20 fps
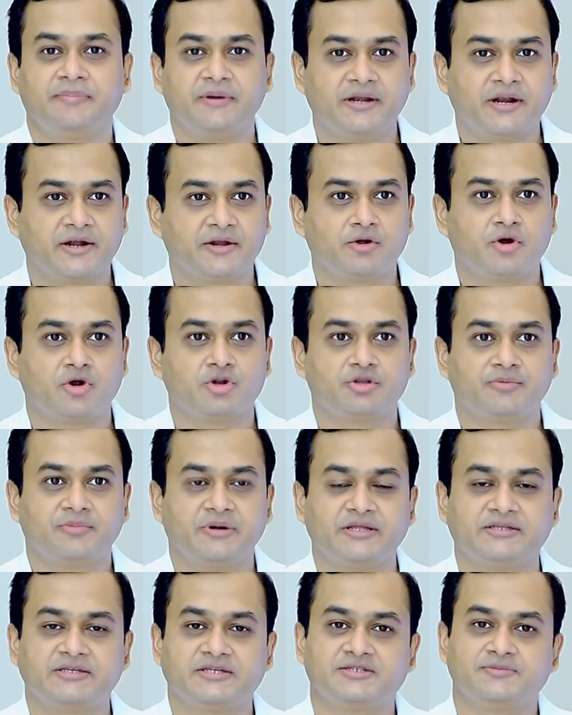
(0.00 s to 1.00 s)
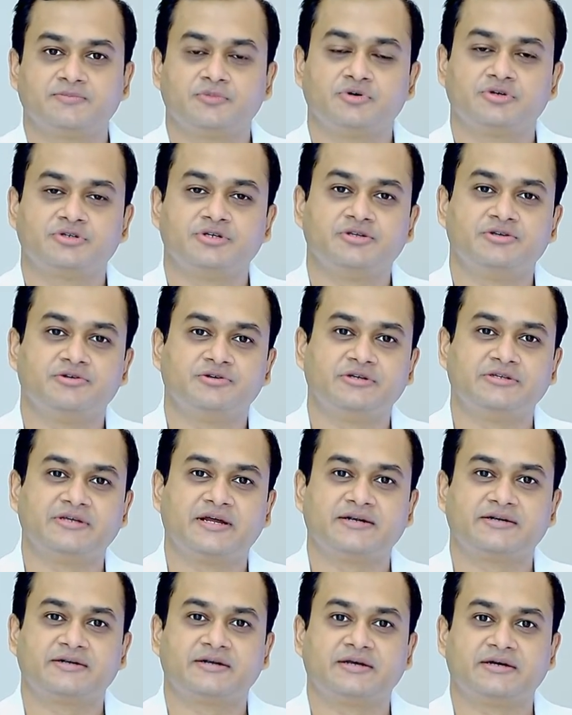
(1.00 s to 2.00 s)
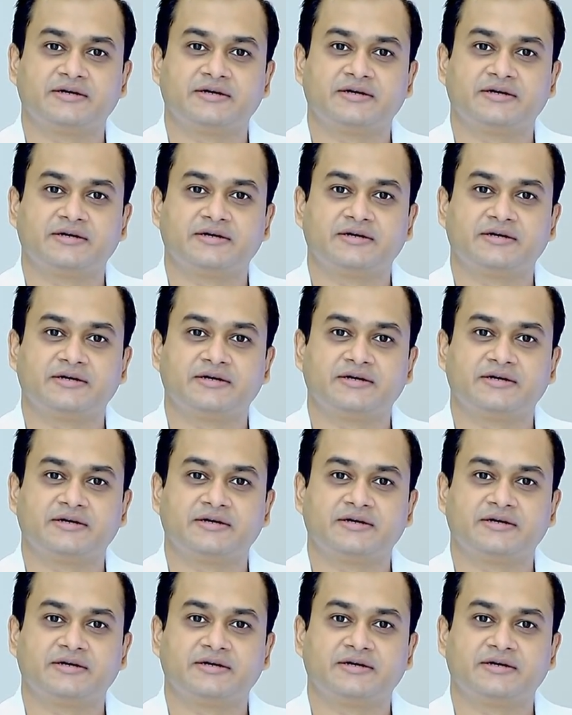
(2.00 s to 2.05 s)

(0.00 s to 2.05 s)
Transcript: Pediatric Orthopedics and Sports Injuries at